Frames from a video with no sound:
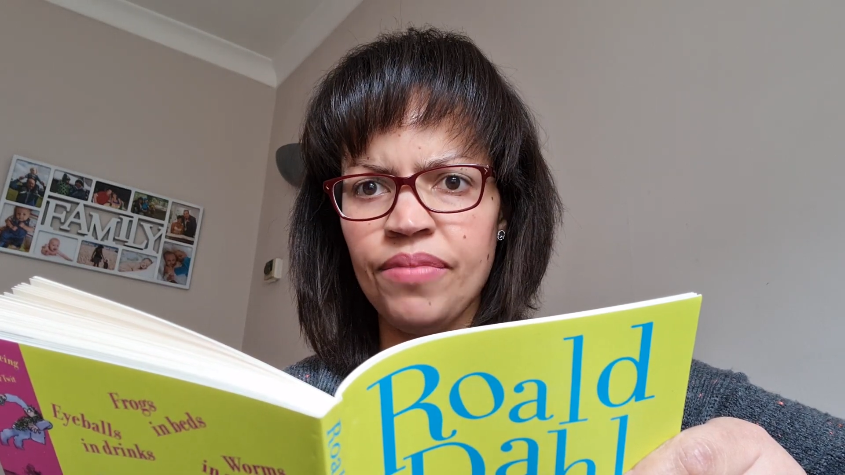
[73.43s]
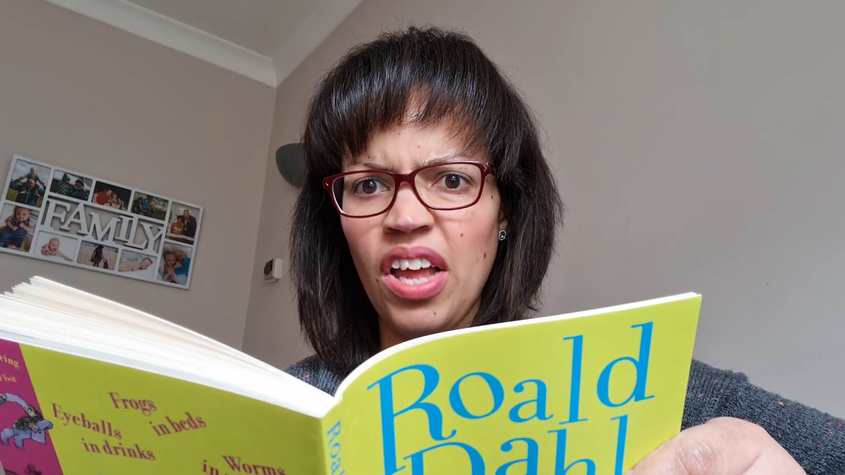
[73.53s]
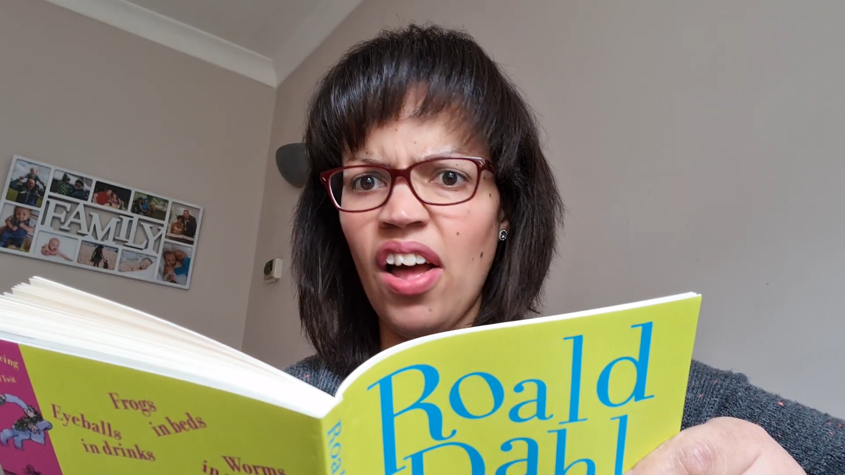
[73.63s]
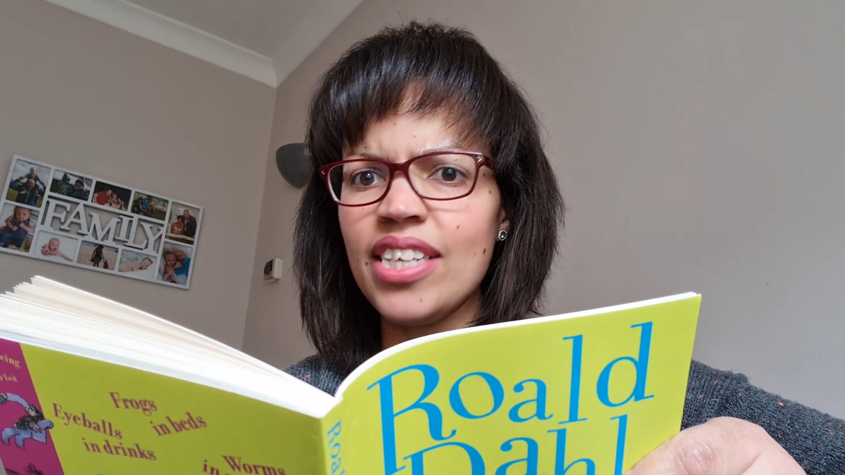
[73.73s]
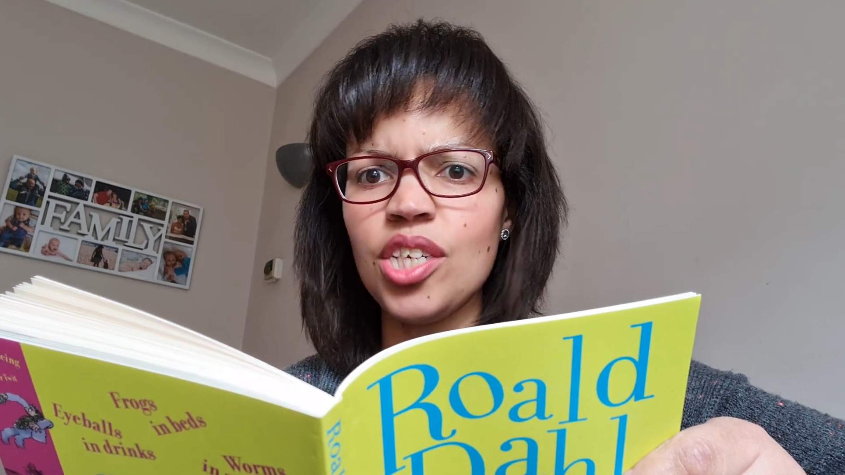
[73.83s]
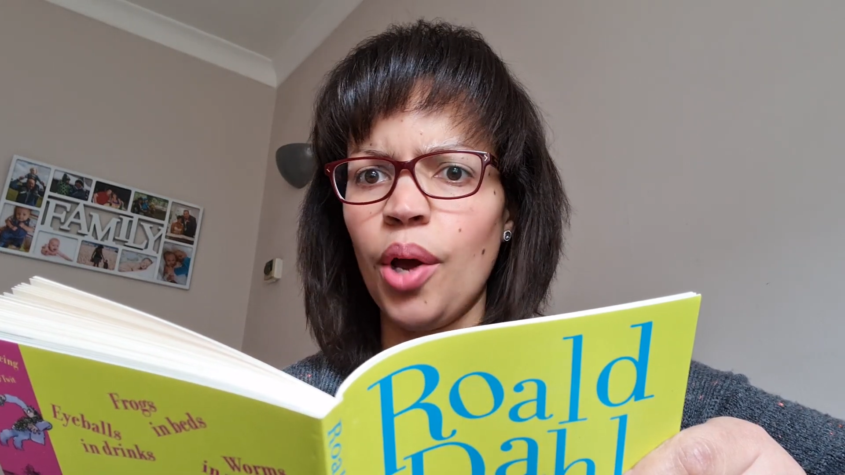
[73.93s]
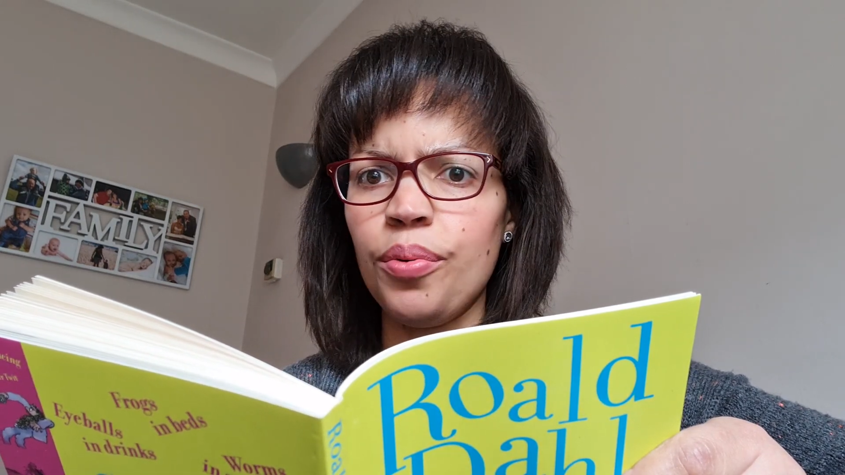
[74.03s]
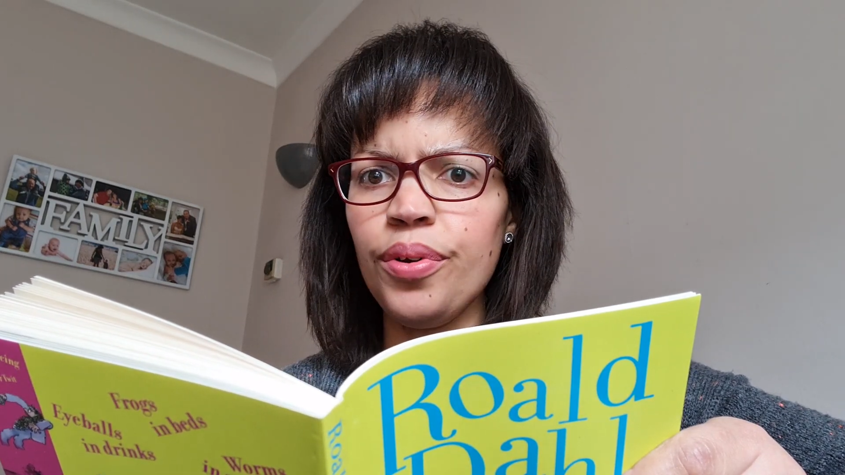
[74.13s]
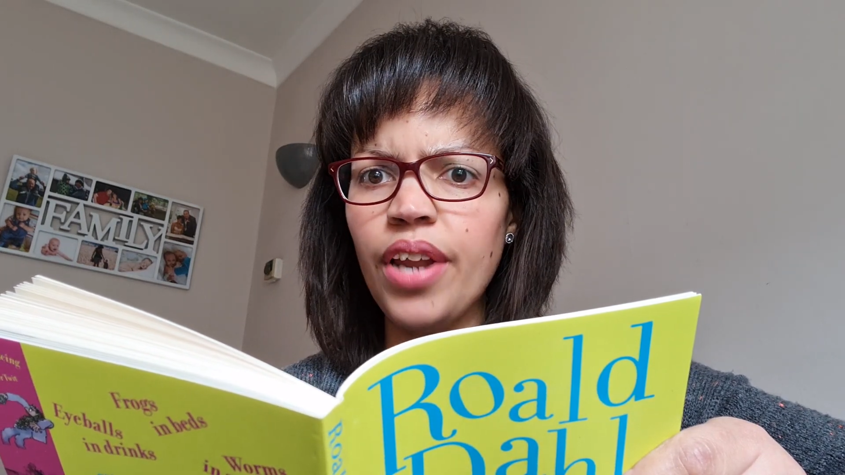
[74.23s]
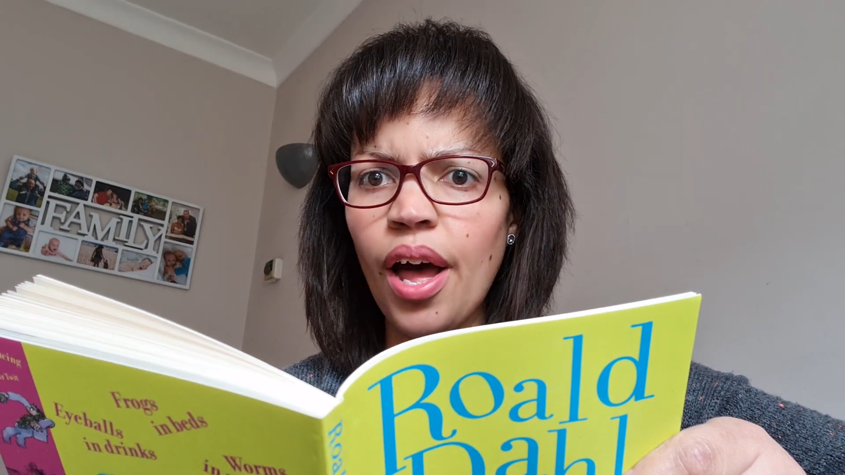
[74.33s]
I
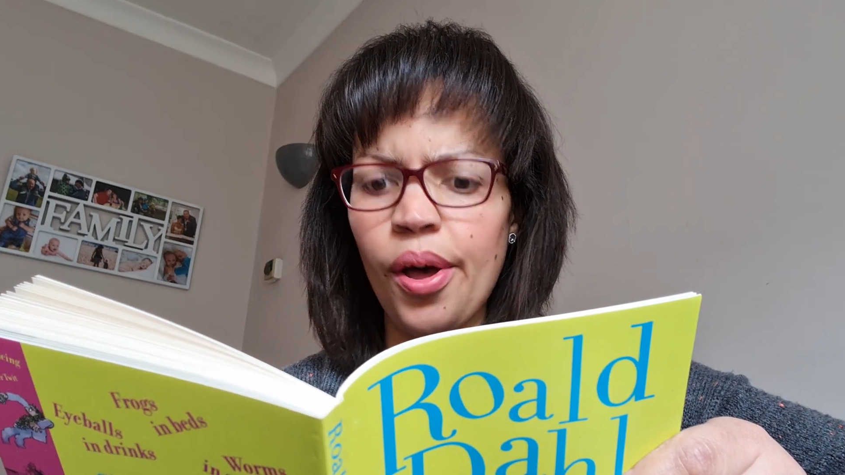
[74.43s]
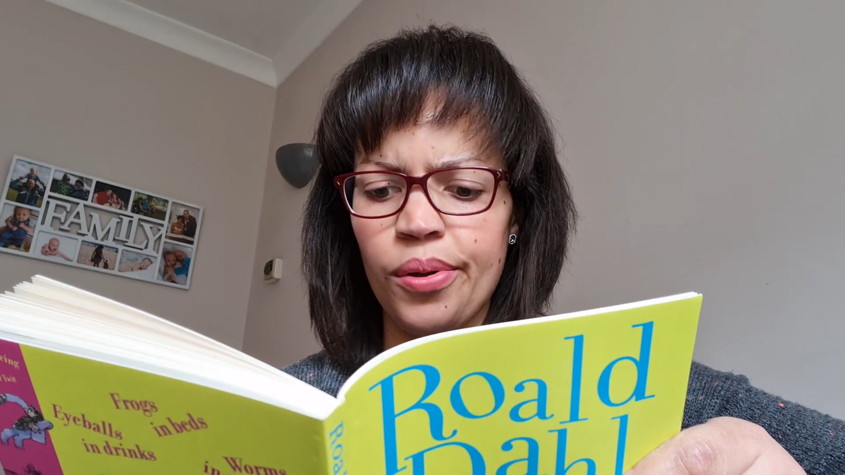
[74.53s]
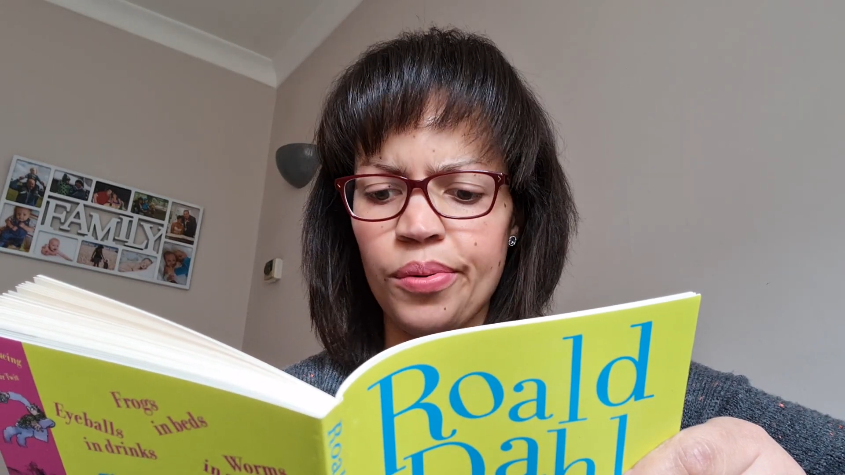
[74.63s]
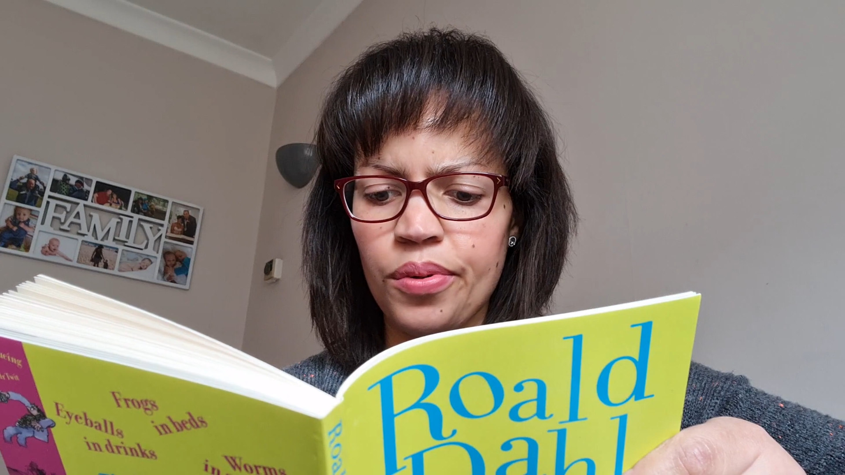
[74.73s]
don't know.